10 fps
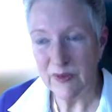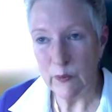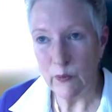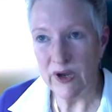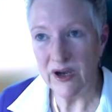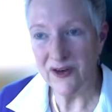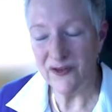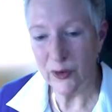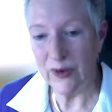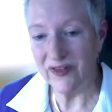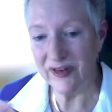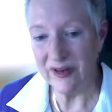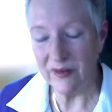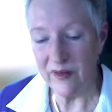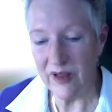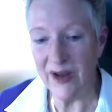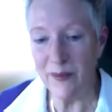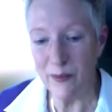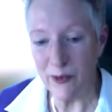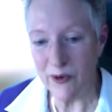we are focusing a lot
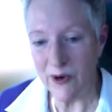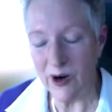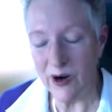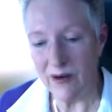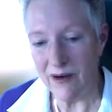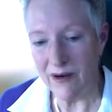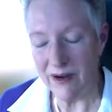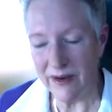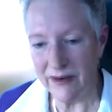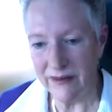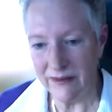more on